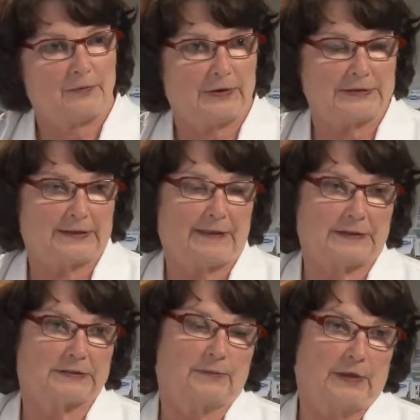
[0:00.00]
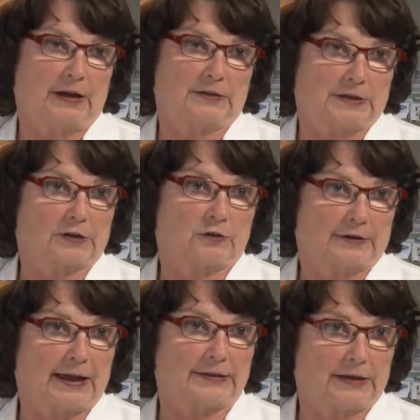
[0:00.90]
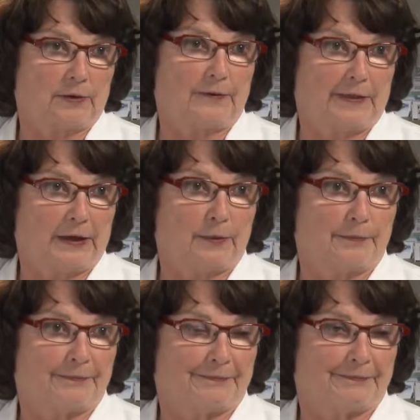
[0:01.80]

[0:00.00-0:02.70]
And when's the last time they had sexual contact with him?